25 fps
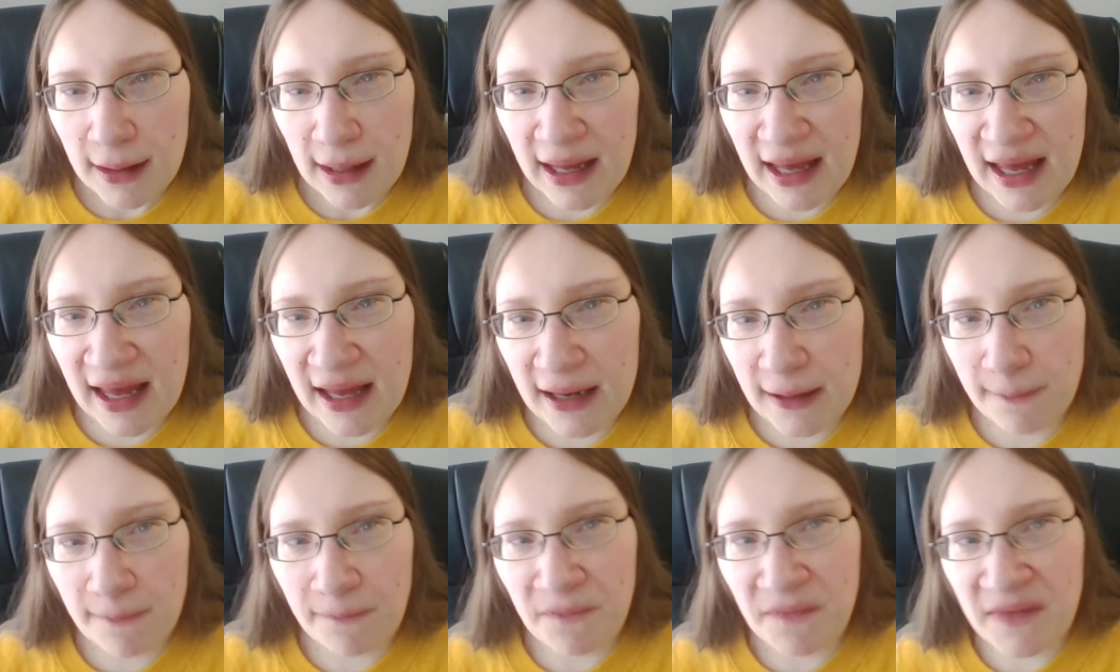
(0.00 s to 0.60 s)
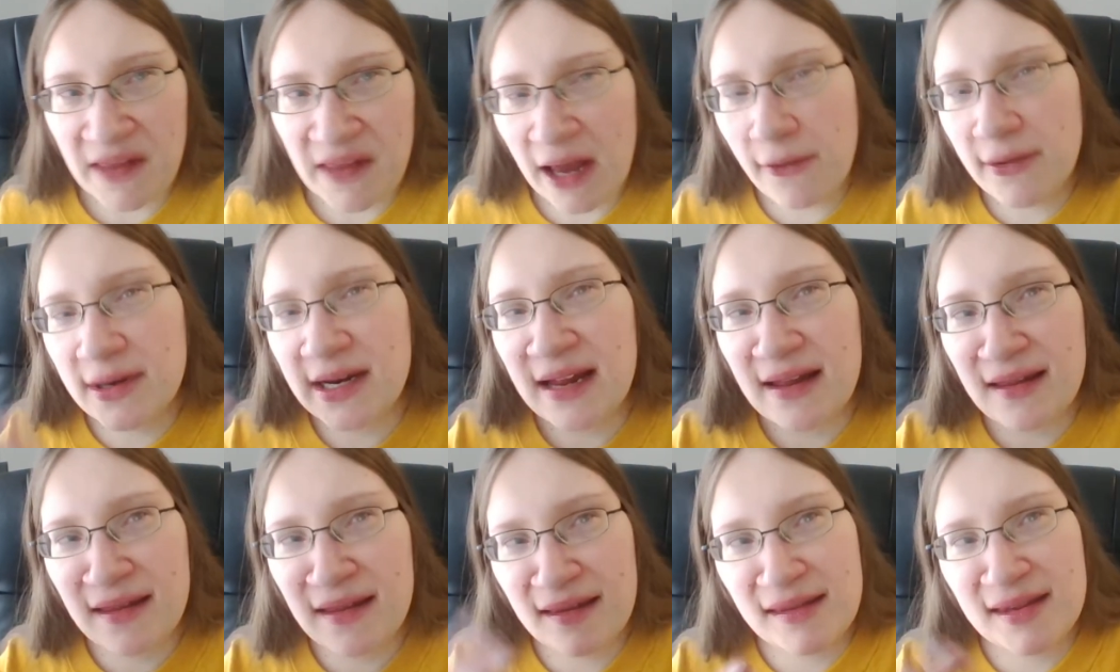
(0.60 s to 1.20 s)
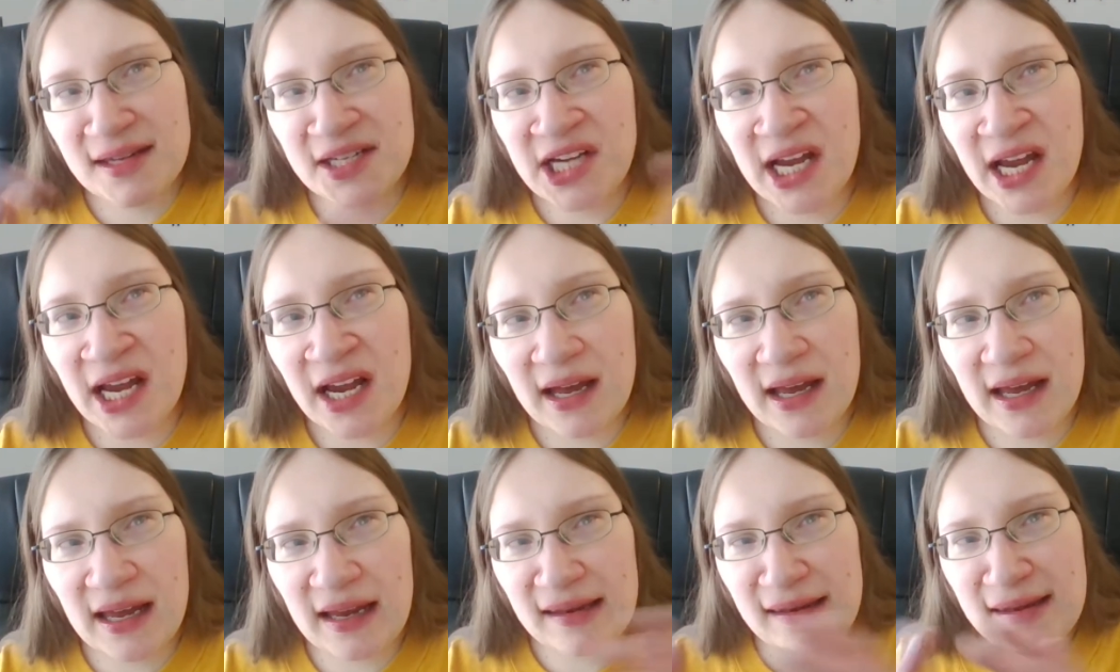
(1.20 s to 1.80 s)
And nowadays, it's
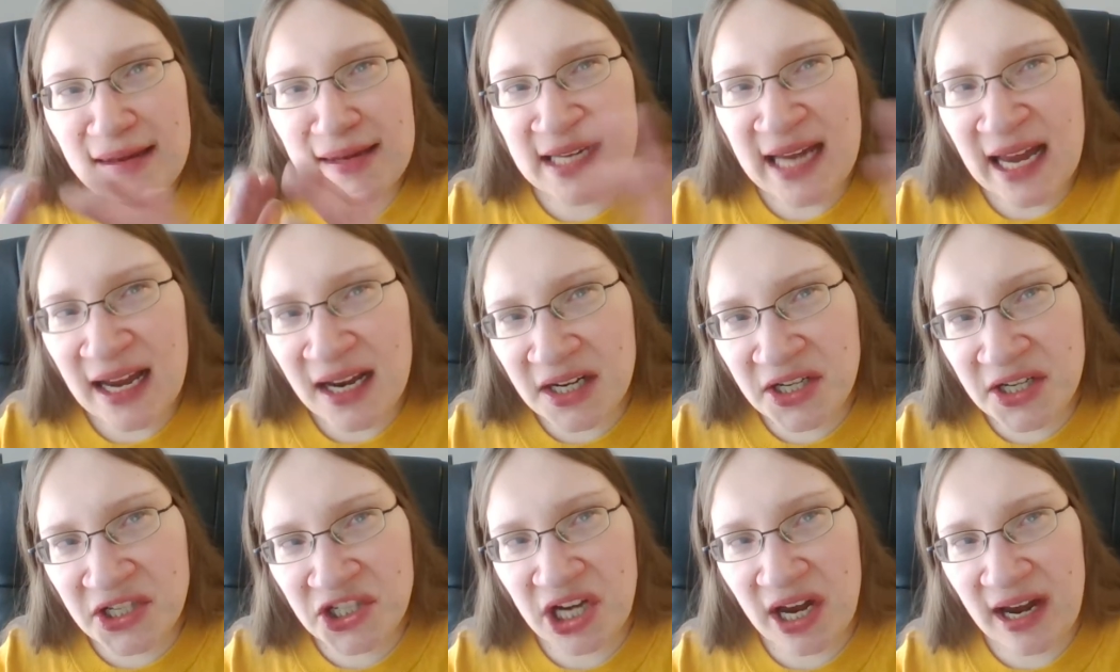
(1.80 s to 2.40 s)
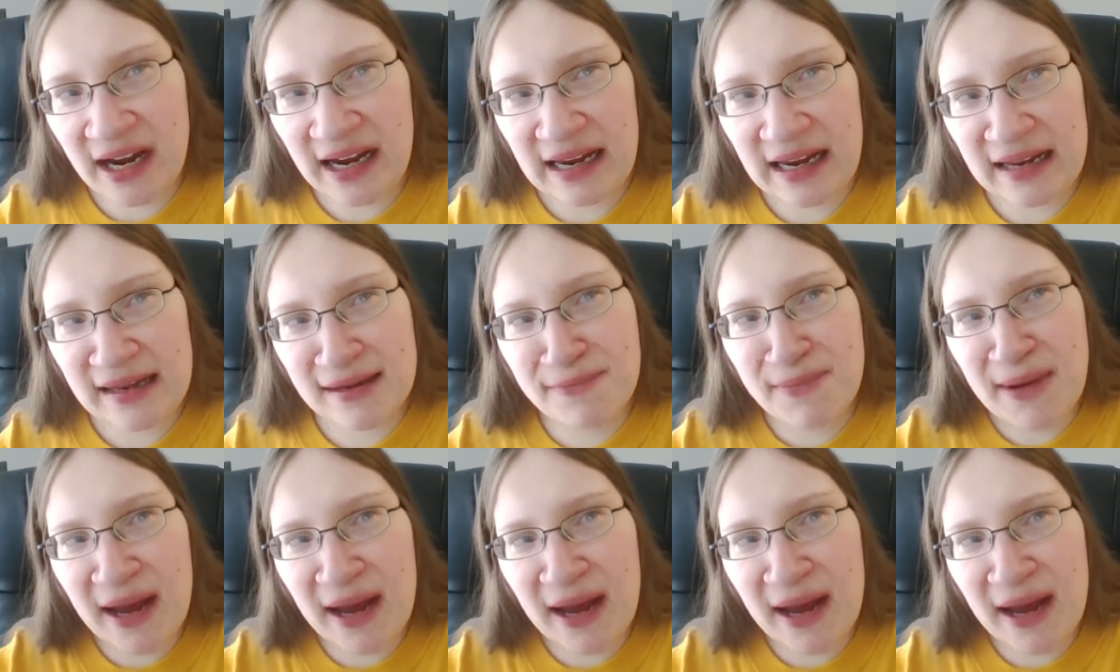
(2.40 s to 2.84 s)
tech, it's tech giants.